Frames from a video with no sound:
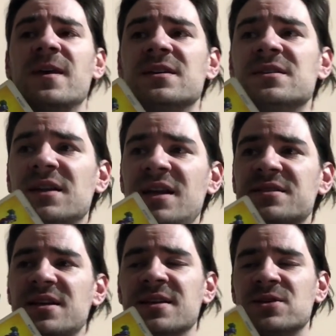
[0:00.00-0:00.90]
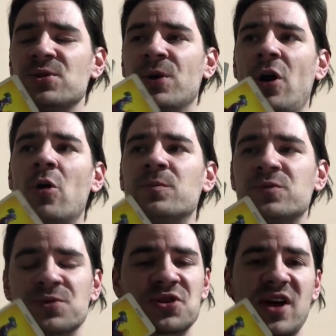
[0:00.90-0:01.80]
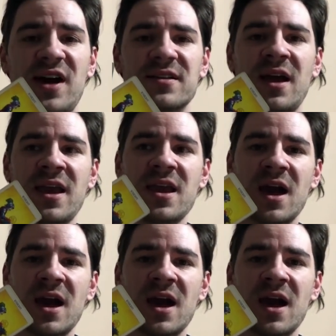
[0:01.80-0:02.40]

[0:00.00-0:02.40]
is that let's say that you hope to start a,